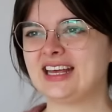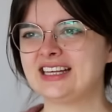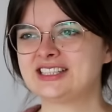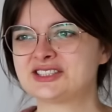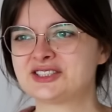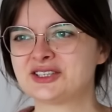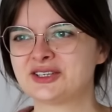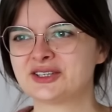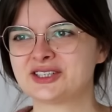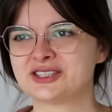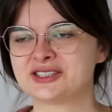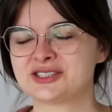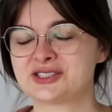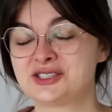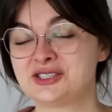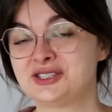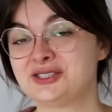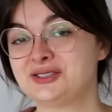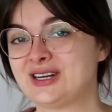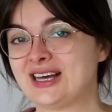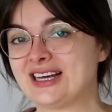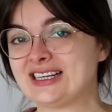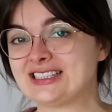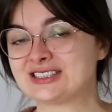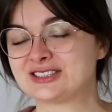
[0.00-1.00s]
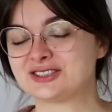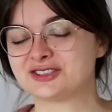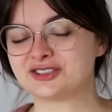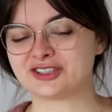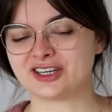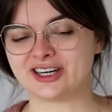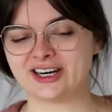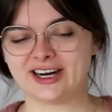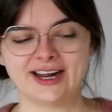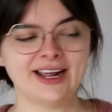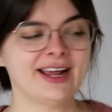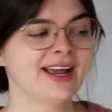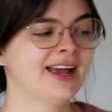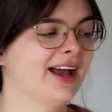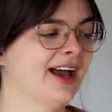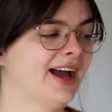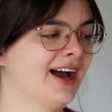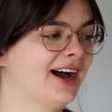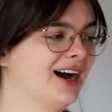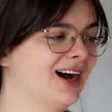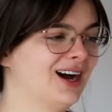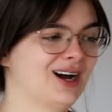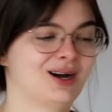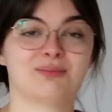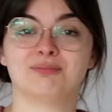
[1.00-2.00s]
It took 2 days to dry,
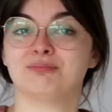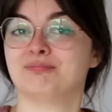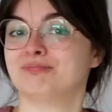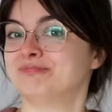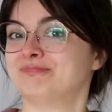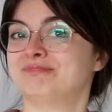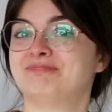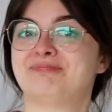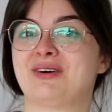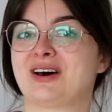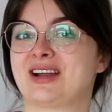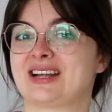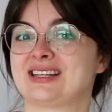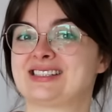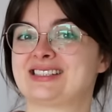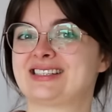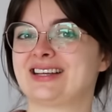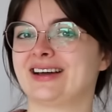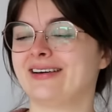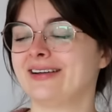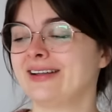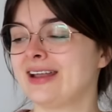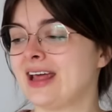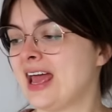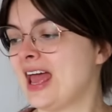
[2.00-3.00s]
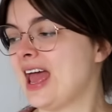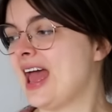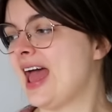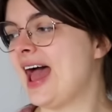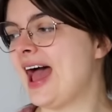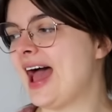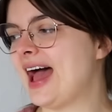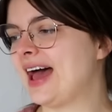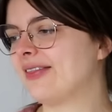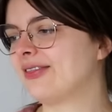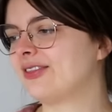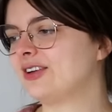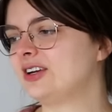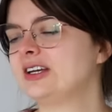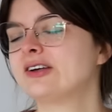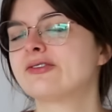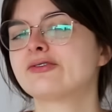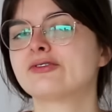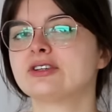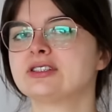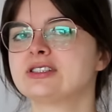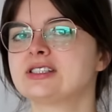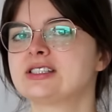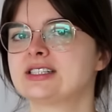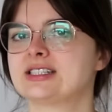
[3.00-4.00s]
but it's done, and the
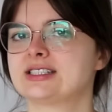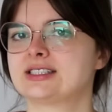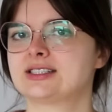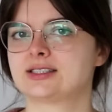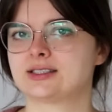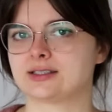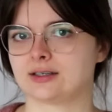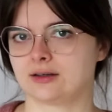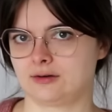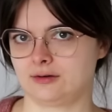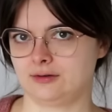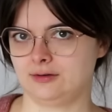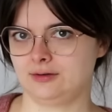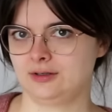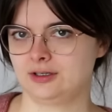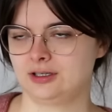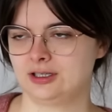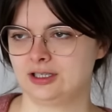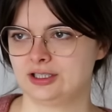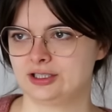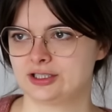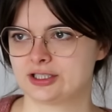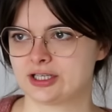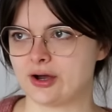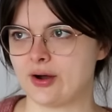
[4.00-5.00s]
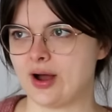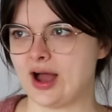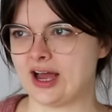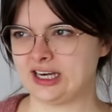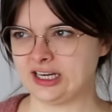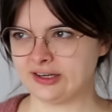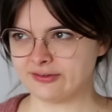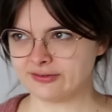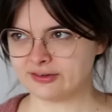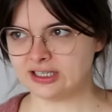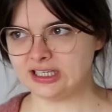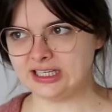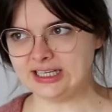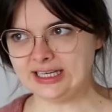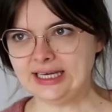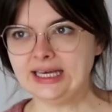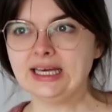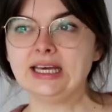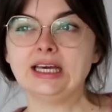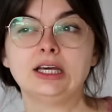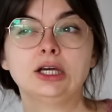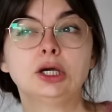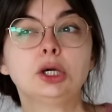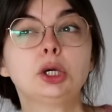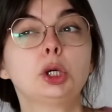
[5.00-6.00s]
difference is subtle. So I
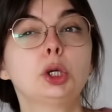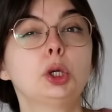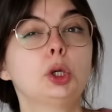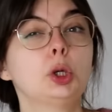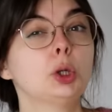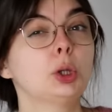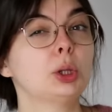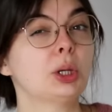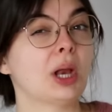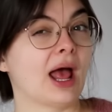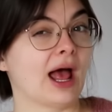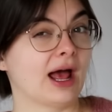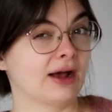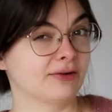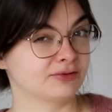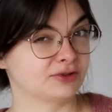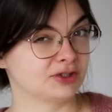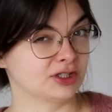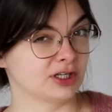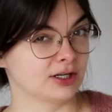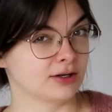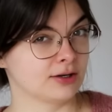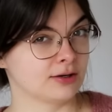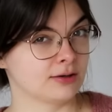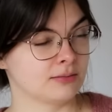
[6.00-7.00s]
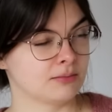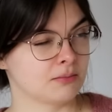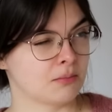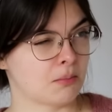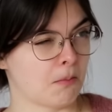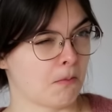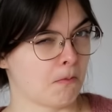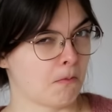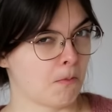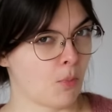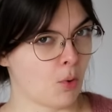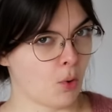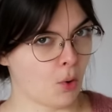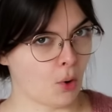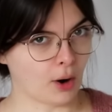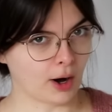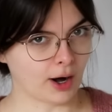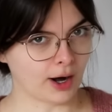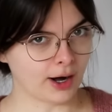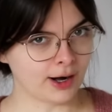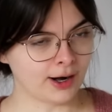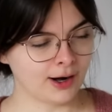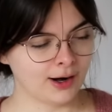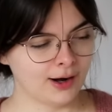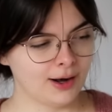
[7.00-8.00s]
definitely could have done
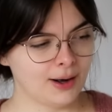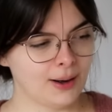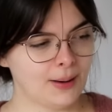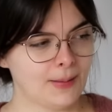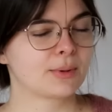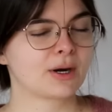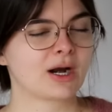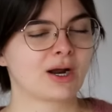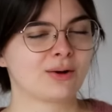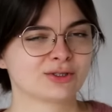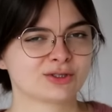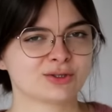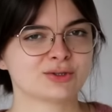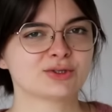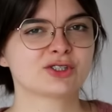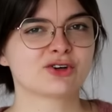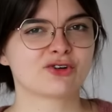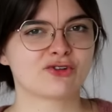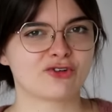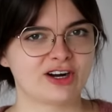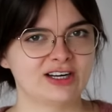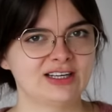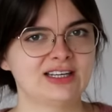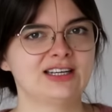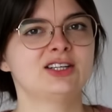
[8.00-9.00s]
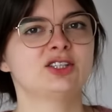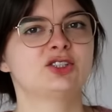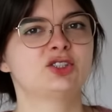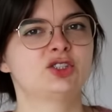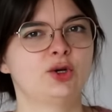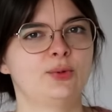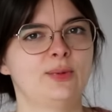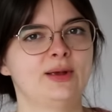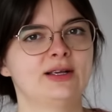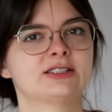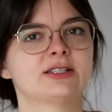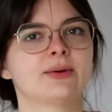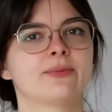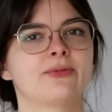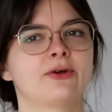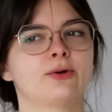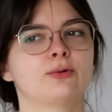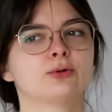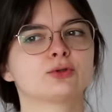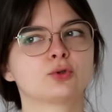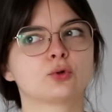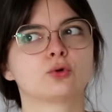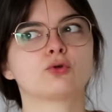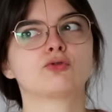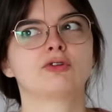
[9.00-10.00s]
more, but I was also right in assuming something
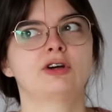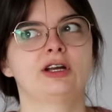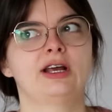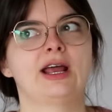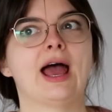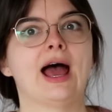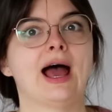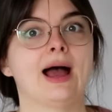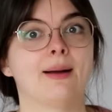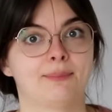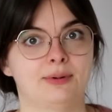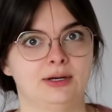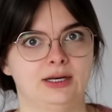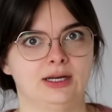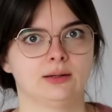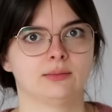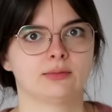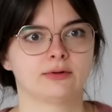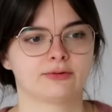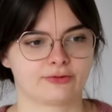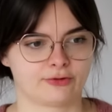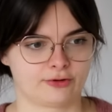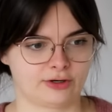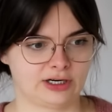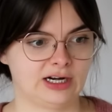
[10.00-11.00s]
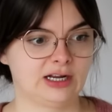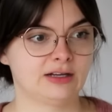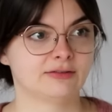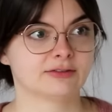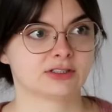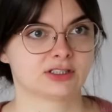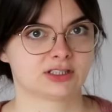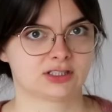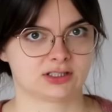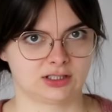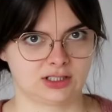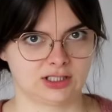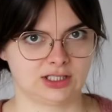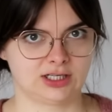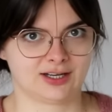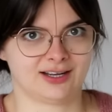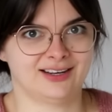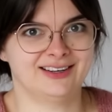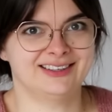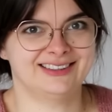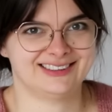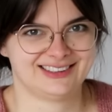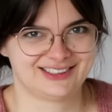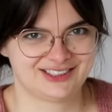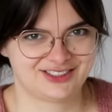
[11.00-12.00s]
was already happening before I even started
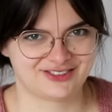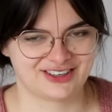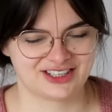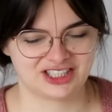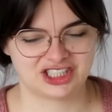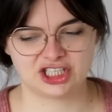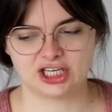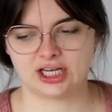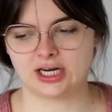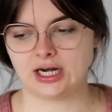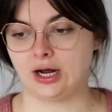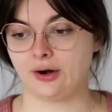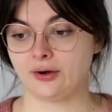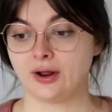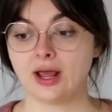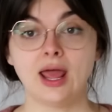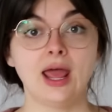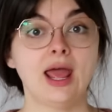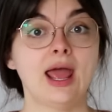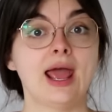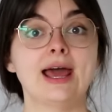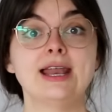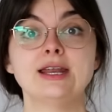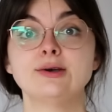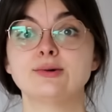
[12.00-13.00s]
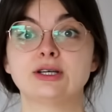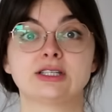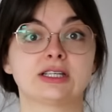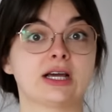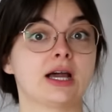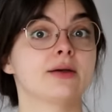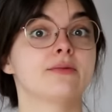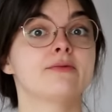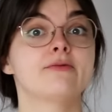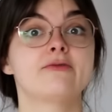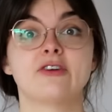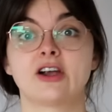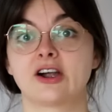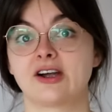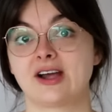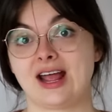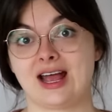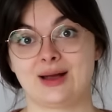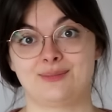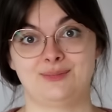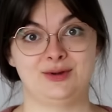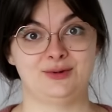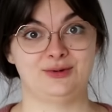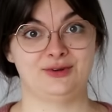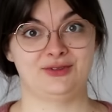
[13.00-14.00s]
stretching it out. Anyways, I'm very
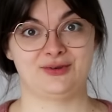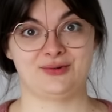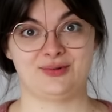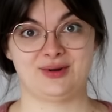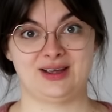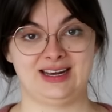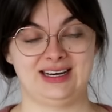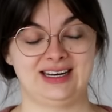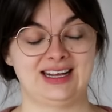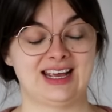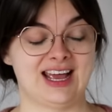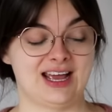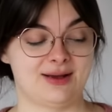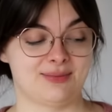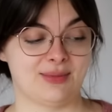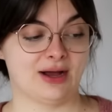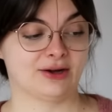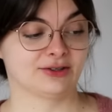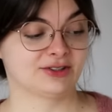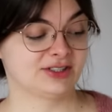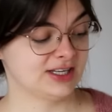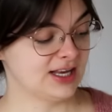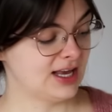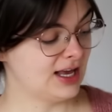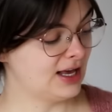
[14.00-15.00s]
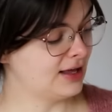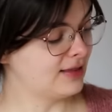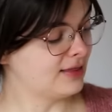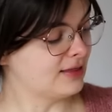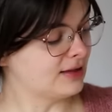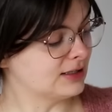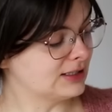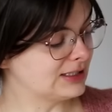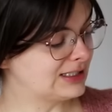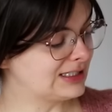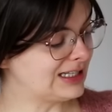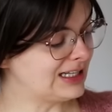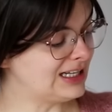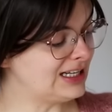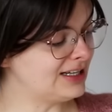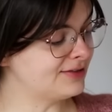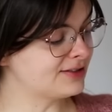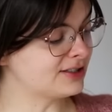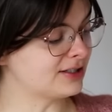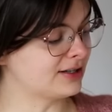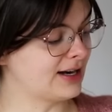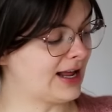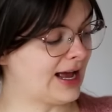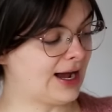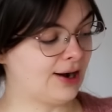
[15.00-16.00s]
happy with the way it came out. The
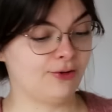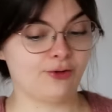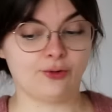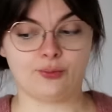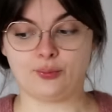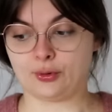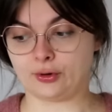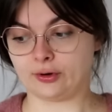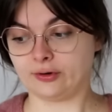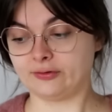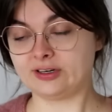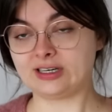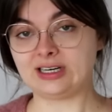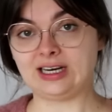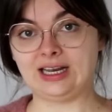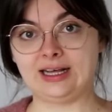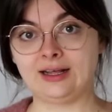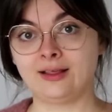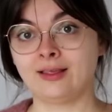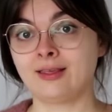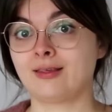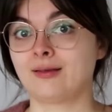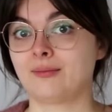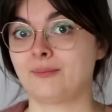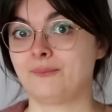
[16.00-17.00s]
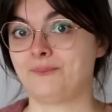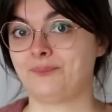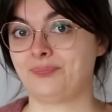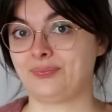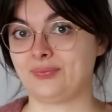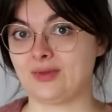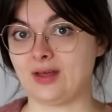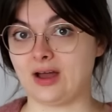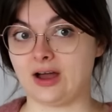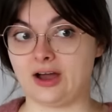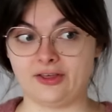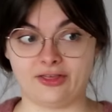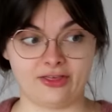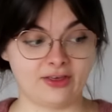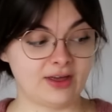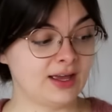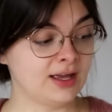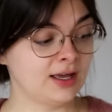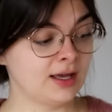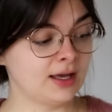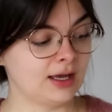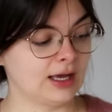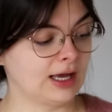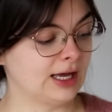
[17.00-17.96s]
sleeves are now the perfect length, I think.